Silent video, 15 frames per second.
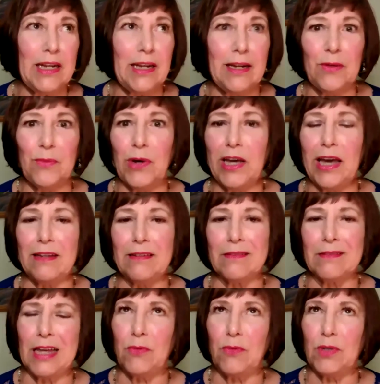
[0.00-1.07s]
But
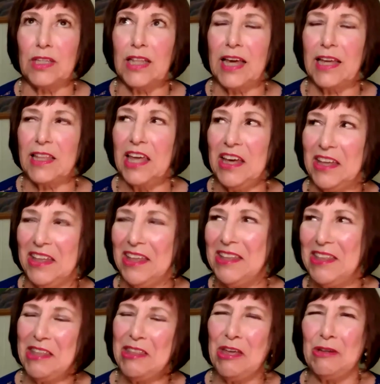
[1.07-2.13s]
anyway, I don't really like
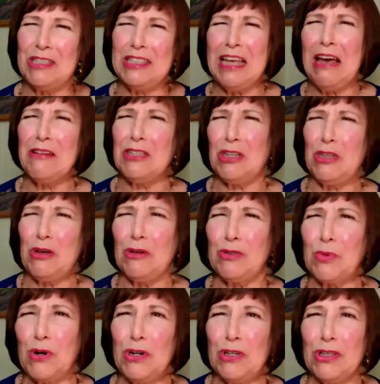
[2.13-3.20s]
sounds of
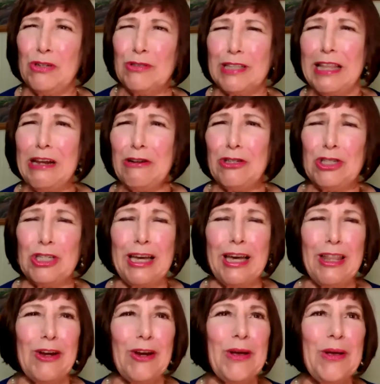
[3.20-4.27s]
those letters
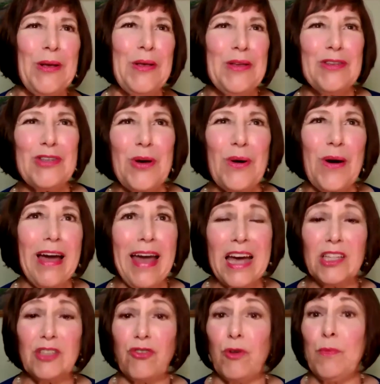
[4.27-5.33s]
together. So I
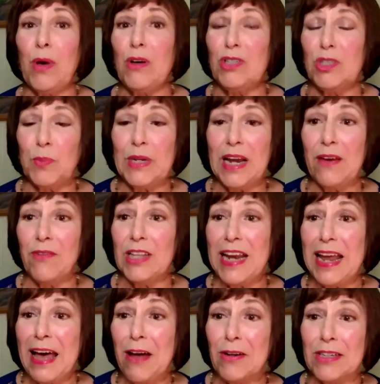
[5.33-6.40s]
ask for most
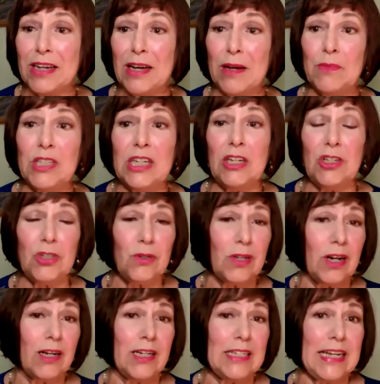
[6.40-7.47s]
benevolent outcomes, and you
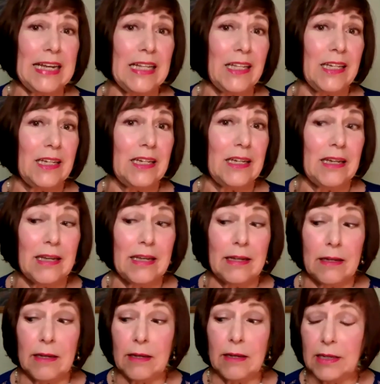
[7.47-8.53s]
do it on a daily,
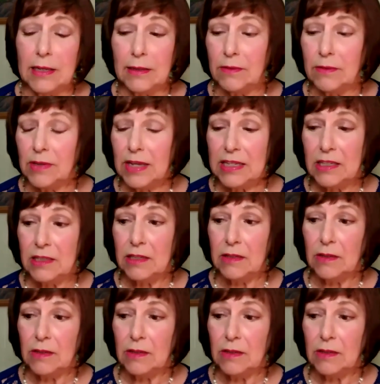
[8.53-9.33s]
uh,